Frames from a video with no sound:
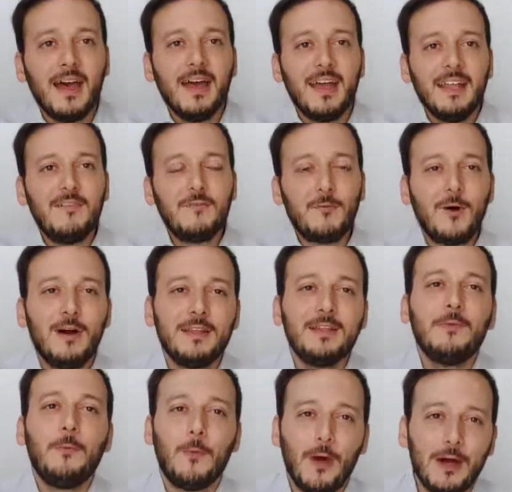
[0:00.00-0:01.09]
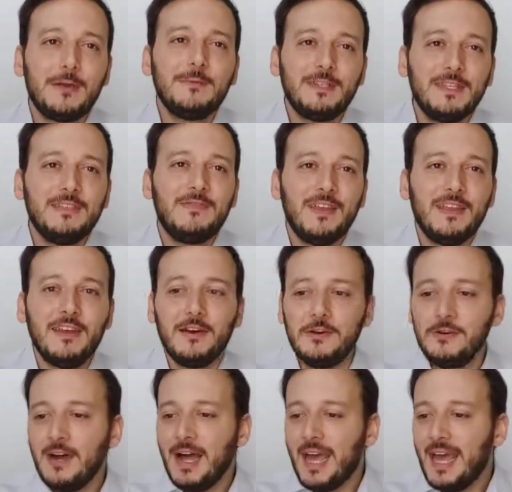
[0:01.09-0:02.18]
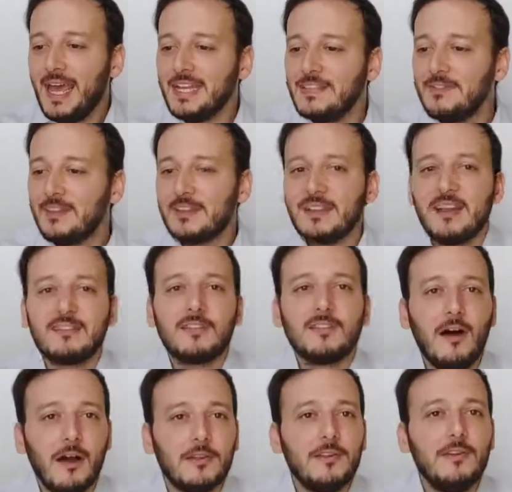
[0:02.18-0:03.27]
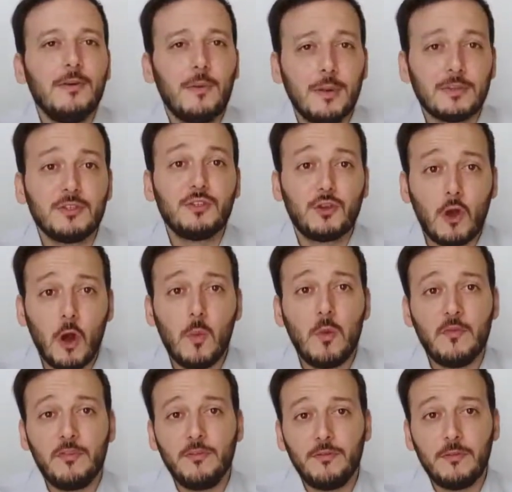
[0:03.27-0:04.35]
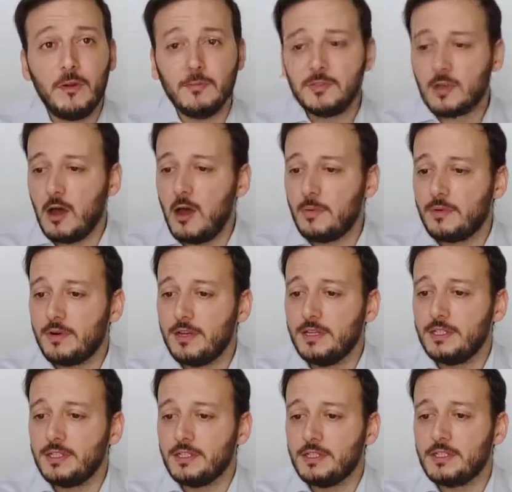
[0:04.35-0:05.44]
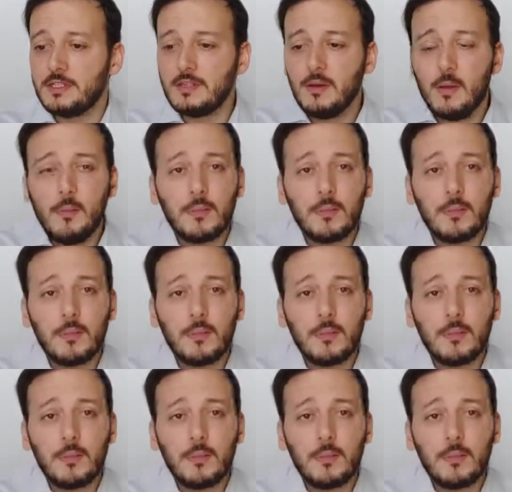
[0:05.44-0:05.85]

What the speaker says: Hello everyone, welcome to this video. In this video I'd like to talk to you about the scope of your firm's operations.